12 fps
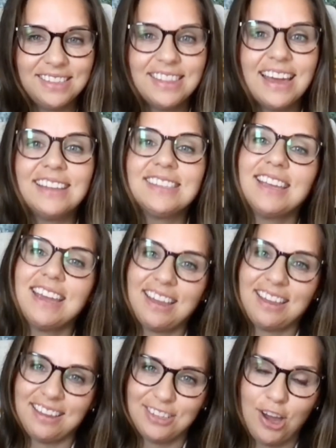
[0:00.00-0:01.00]
that's like
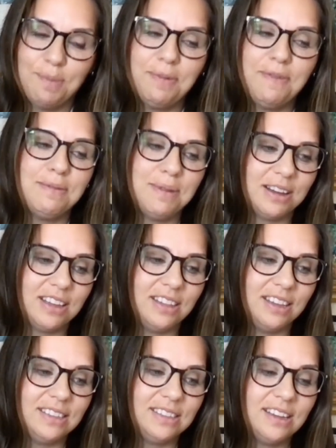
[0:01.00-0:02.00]
top of the bucket
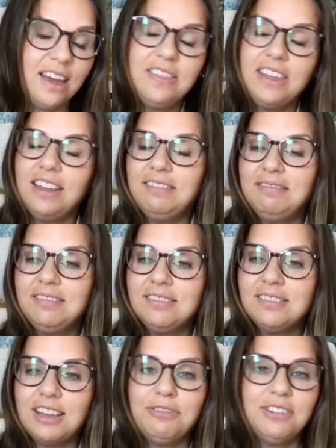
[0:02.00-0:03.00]
list. And then
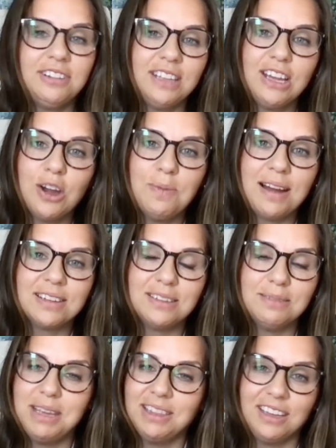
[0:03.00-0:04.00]
definitely go back
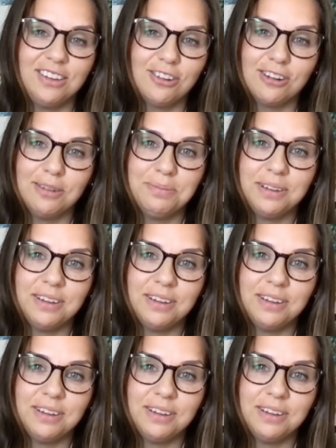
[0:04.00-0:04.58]
to mainland Europe.